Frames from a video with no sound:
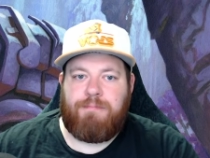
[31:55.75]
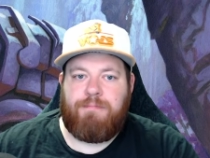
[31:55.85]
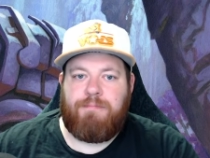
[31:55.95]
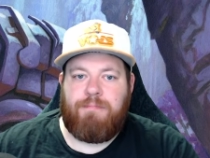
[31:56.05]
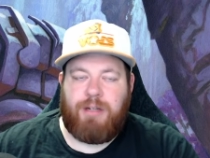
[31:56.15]

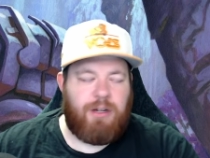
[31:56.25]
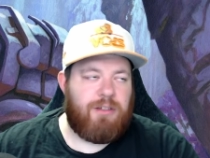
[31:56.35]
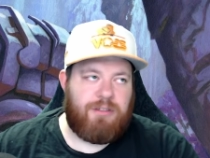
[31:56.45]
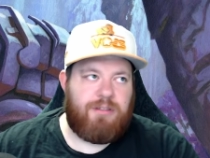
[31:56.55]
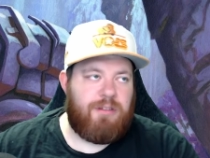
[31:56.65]

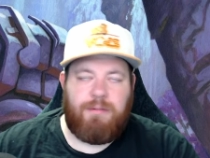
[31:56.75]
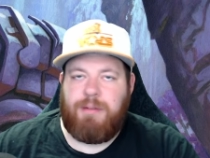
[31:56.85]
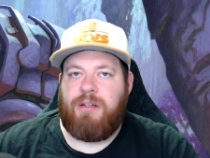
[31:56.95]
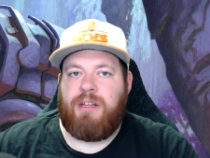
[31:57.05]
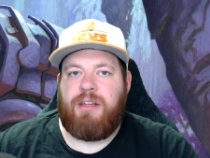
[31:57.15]
because the
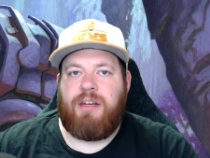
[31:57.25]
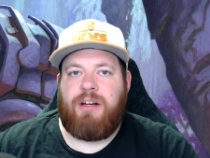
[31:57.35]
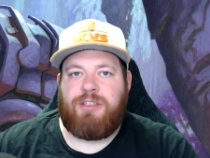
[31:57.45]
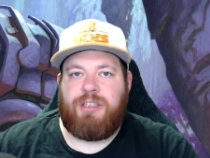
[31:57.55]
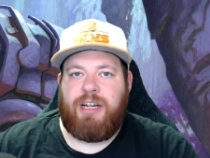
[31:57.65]
ability that
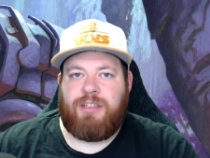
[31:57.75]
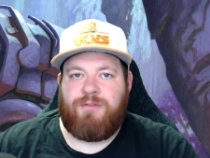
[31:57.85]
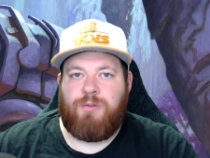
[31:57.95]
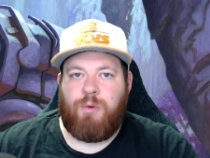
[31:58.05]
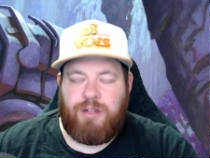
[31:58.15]
Nashi has
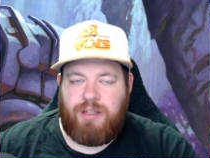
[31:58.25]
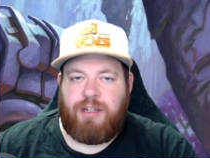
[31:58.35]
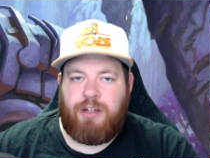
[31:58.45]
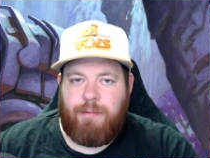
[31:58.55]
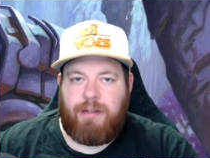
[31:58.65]
for dealing
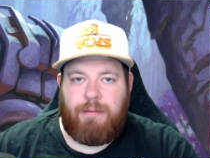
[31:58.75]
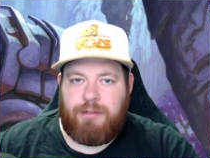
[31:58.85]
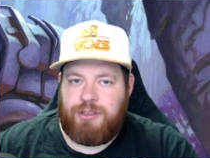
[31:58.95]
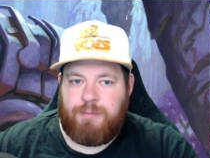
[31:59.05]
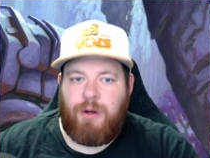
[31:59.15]
combat
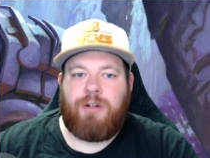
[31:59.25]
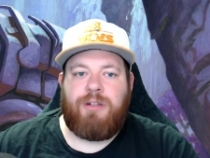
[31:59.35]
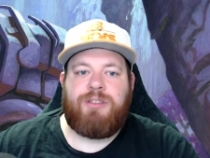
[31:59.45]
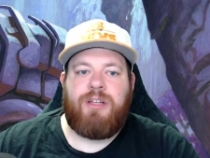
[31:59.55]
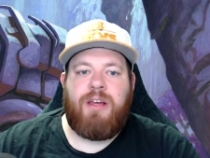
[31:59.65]
damage is
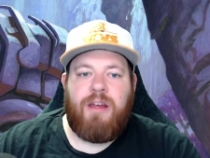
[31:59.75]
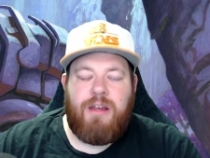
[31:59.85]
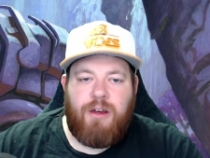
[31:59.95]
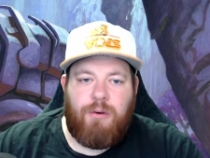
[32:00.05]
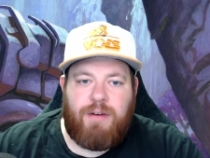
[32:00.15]
bonkers.
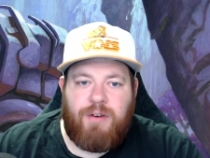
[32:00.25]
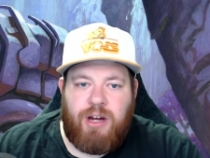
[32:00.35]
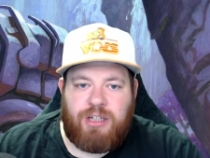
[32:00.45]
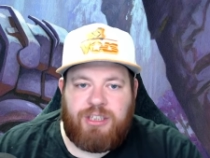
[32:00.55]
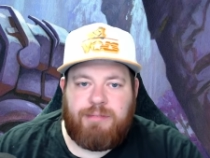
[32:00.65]
Whenever
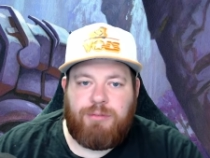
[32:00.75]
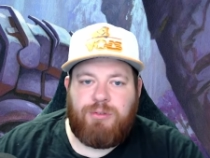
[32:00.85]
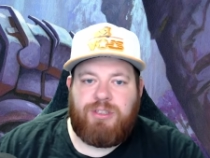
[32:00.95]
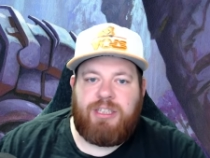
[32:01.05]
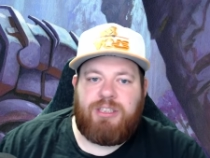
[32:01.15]
Nashi and Moon
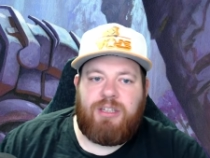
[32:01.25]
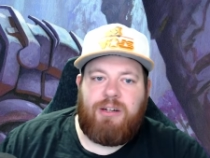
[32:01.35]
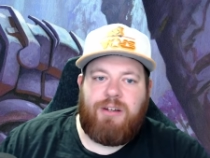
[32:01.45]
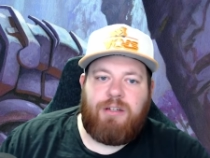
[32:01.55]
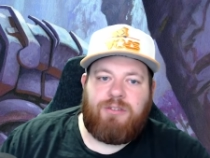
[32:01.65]
Sage
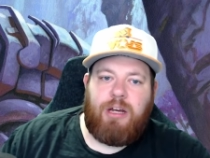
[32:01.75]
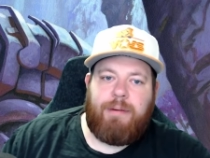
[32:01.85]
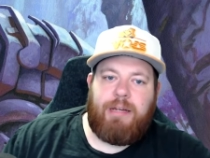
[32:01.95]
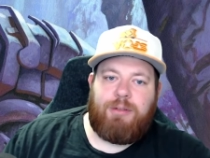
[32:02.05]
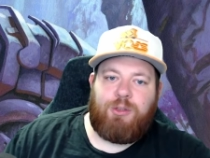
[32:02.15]
Scion deals
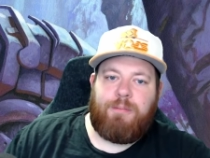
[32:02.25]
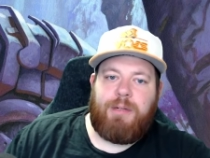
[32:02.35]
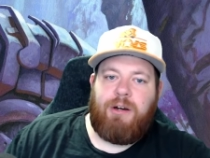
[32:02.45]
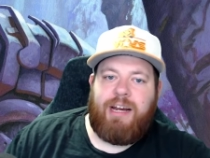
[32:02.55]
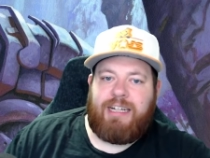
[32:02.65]
combat damage to a
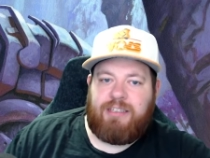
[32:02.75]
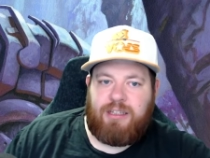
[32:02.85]
player, exile the